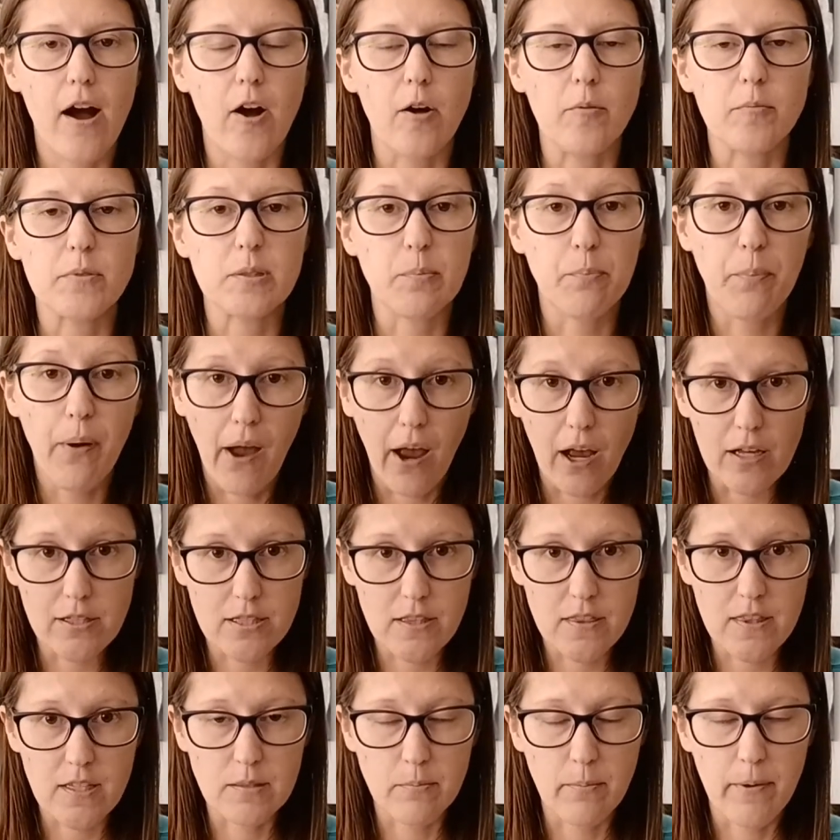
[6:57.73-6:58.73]

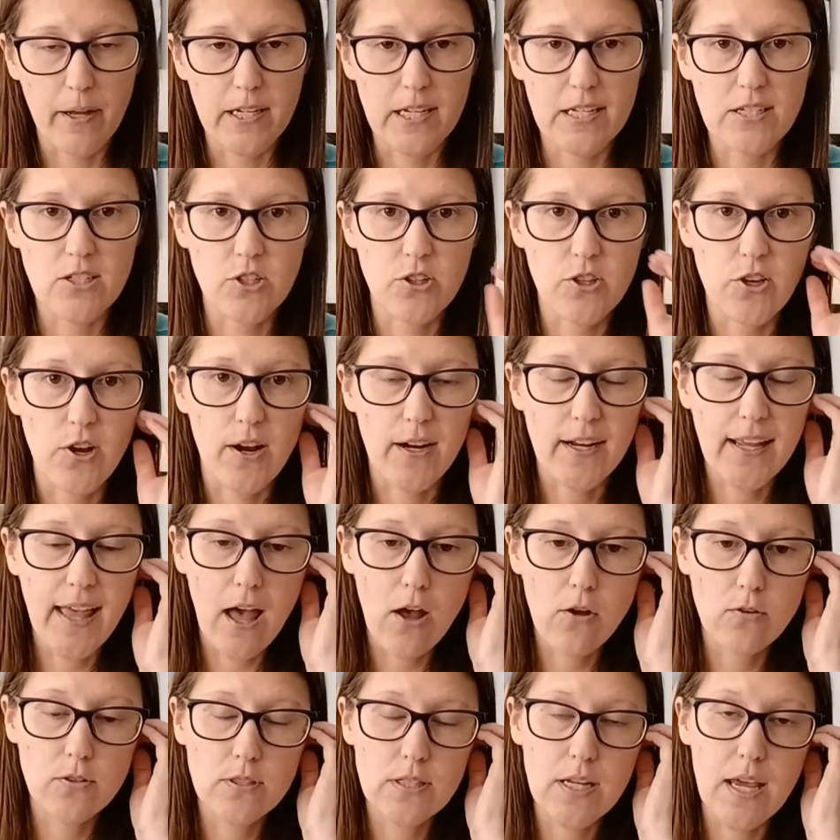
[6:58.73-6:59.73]
deposit the money to their
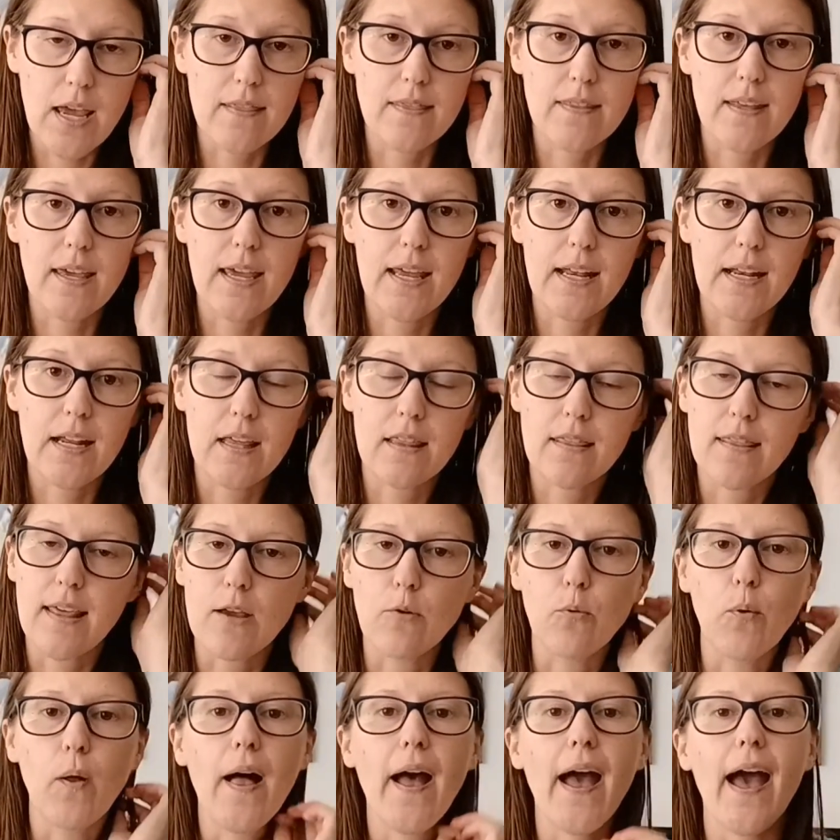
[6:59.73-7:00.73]
account, and then
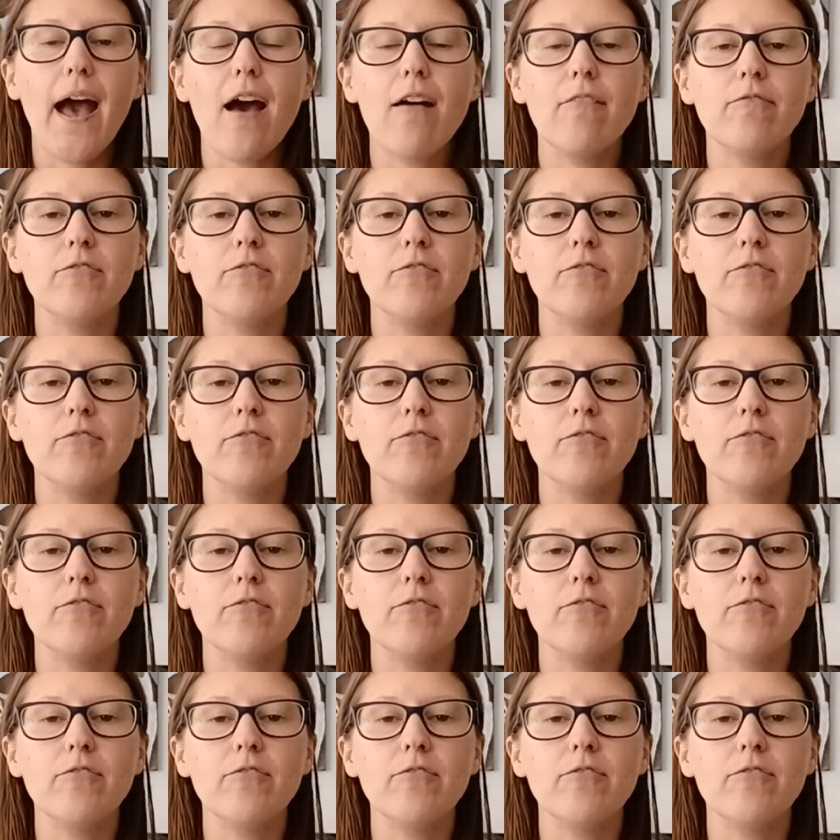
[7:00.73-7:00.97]
they will have